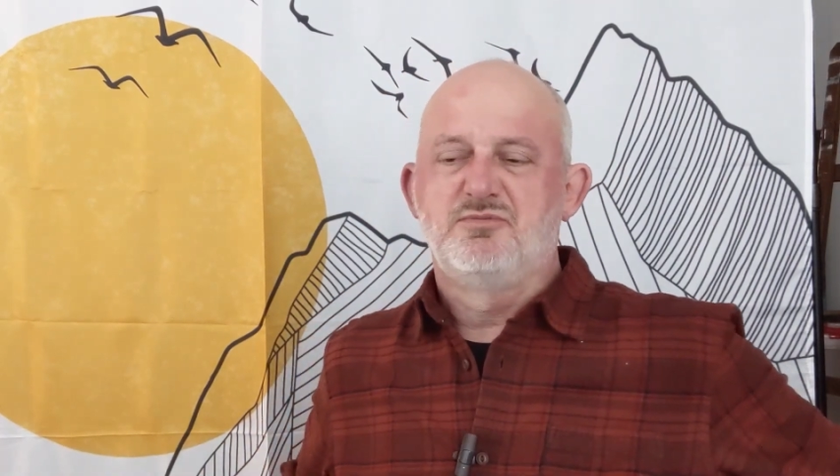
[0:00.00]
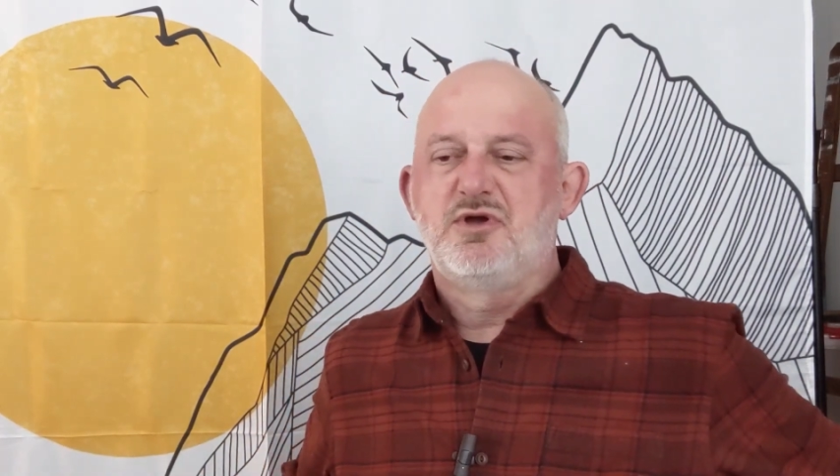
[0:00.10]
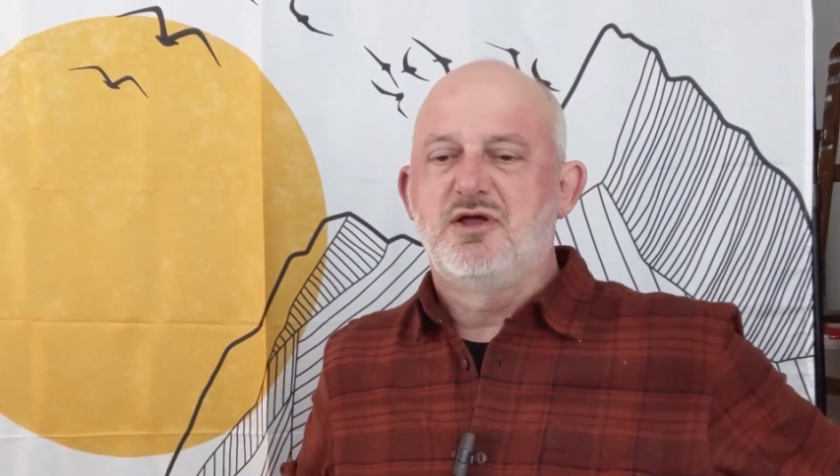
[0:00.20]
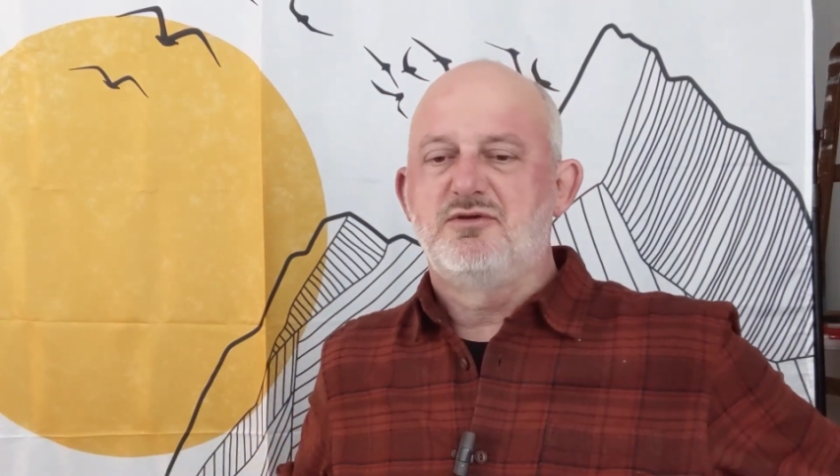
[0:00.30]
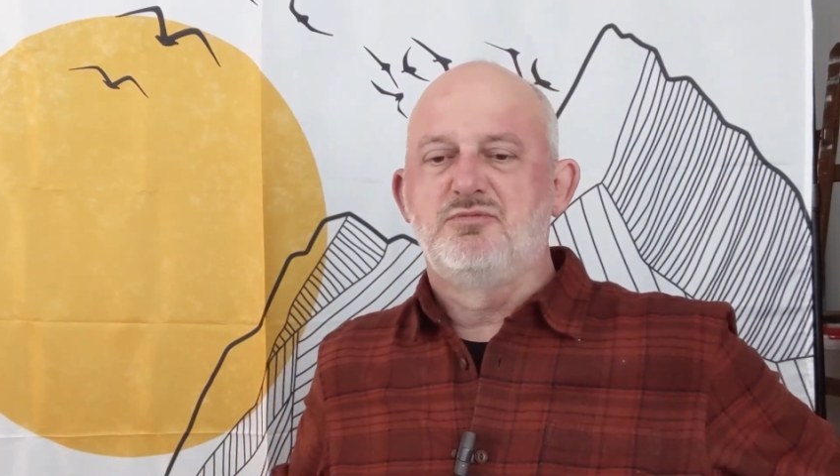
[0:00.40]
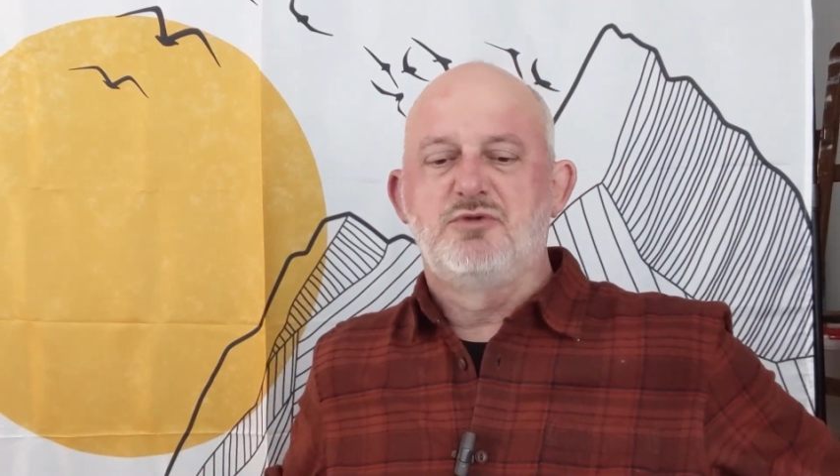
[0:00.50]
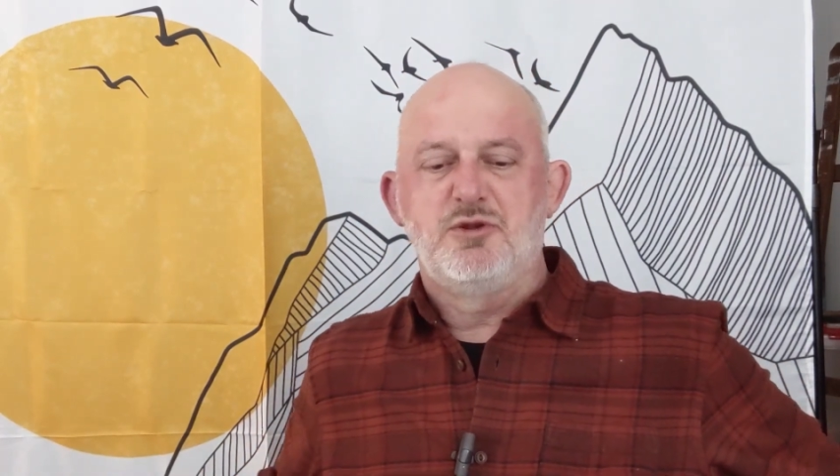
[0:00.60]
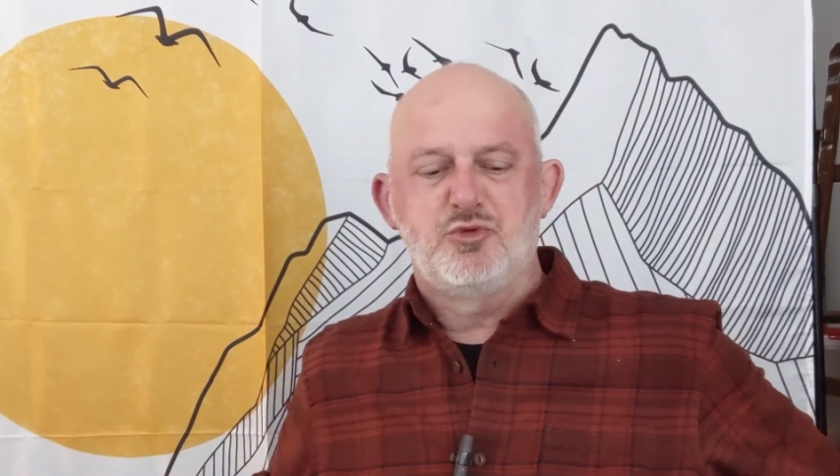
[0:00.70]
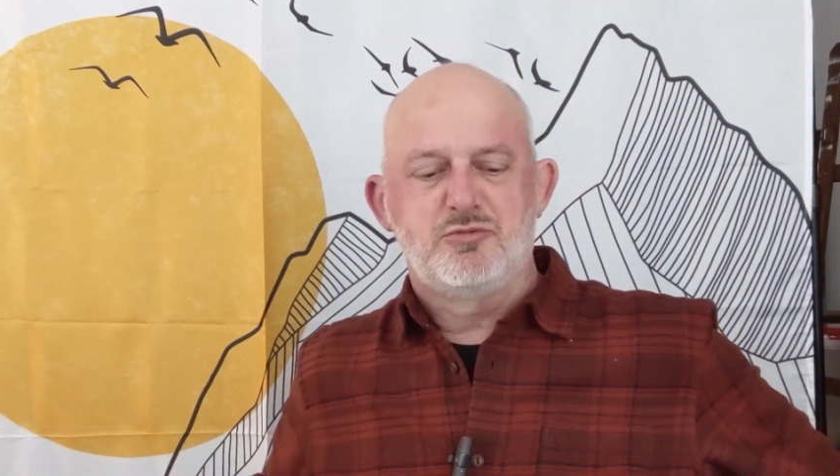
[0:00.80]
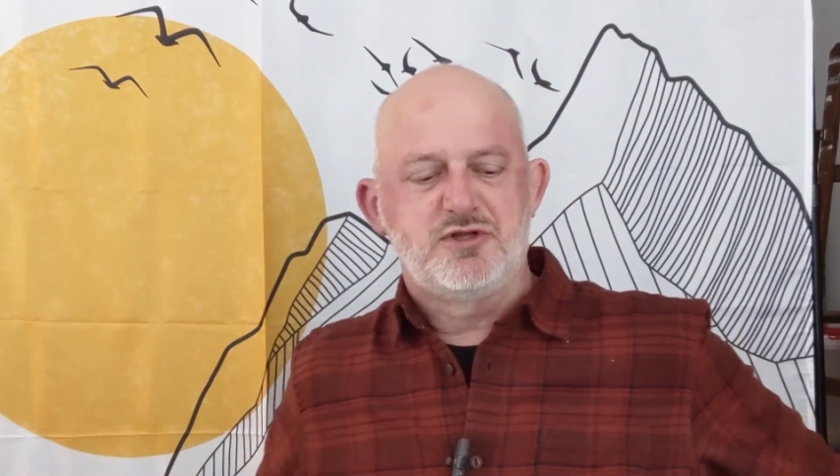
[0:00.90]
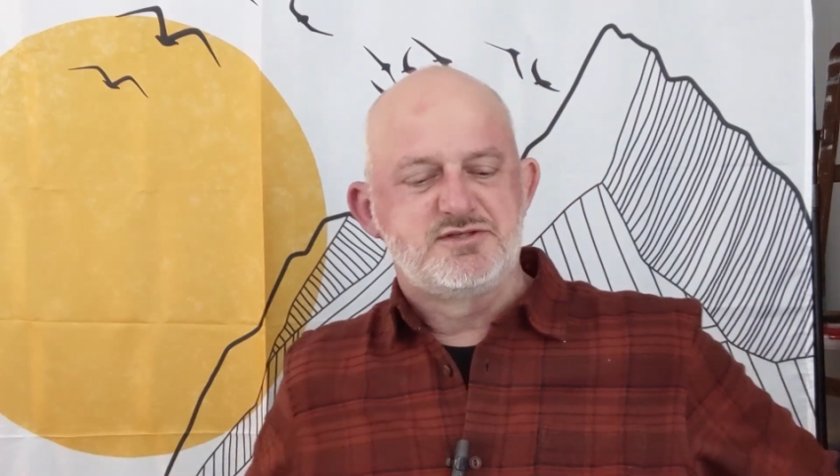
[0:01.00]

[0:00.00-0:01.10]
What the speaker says: other implements.